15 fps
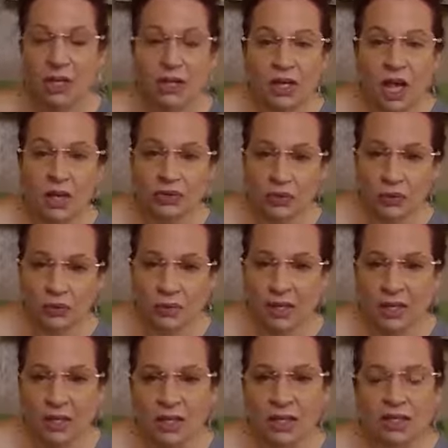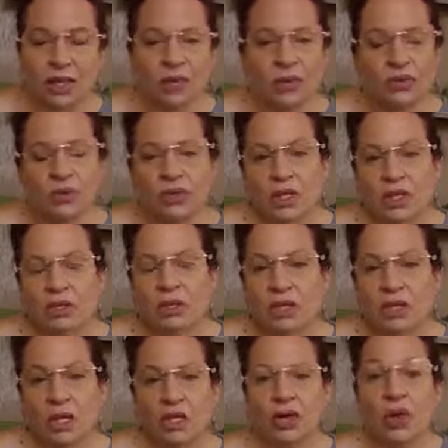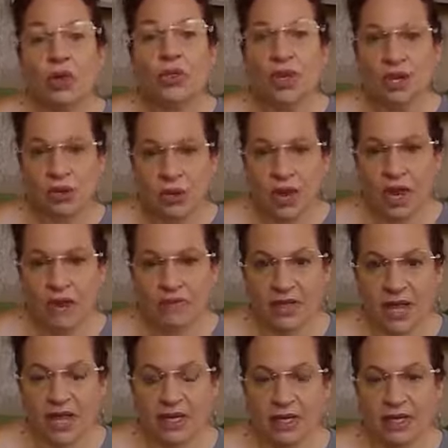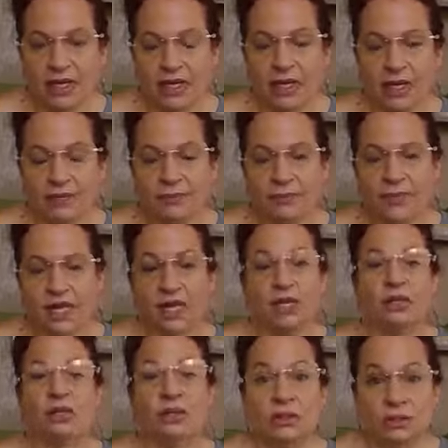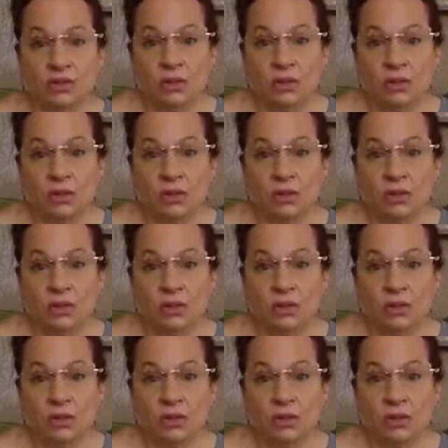god told me no they they know they don't have that um, in